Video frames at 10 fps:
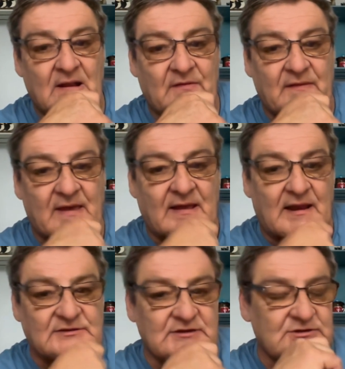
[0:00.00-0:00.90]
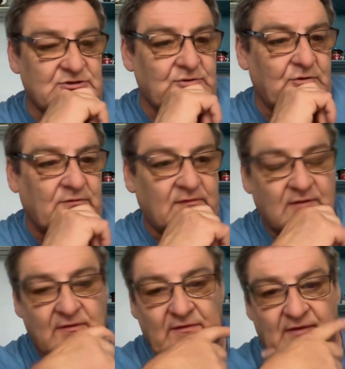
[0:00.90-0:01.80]
I think they're clutching at straws
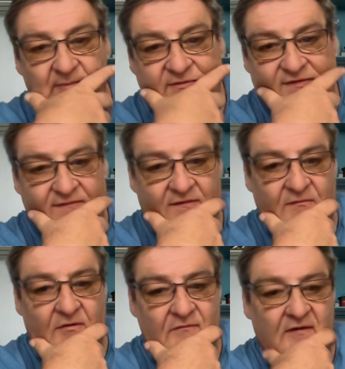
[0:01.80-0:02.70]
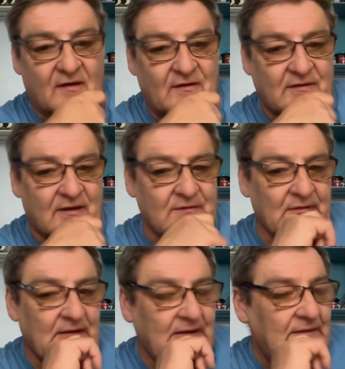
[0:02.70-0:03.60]
because looking at some of the 60-year-olds that I know,
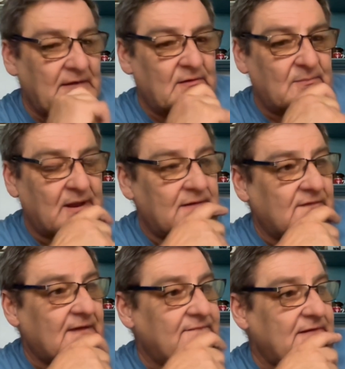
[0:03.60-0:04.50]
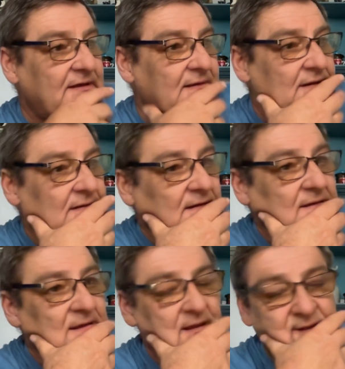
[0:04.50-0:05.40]
they look bloody 70. I
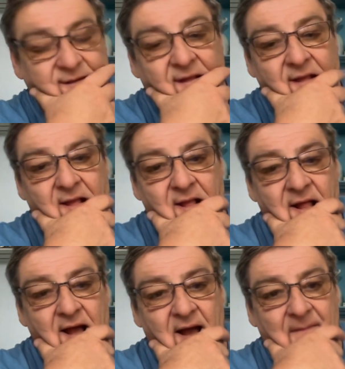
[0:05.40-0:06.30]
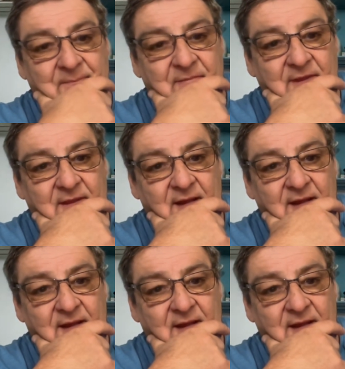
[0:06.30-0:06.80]
don't know.